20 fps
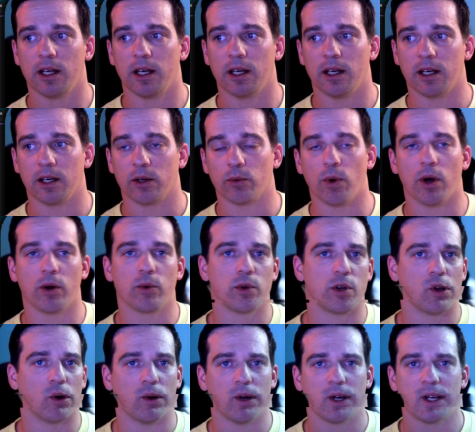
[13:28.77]

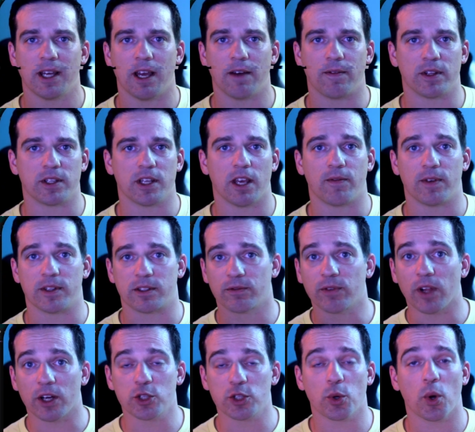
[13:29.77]
if it's
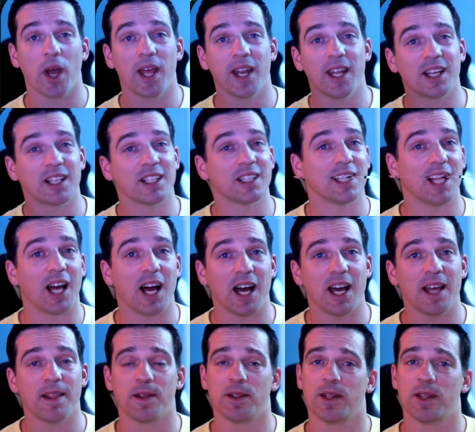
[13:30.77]
fluctuating a lot,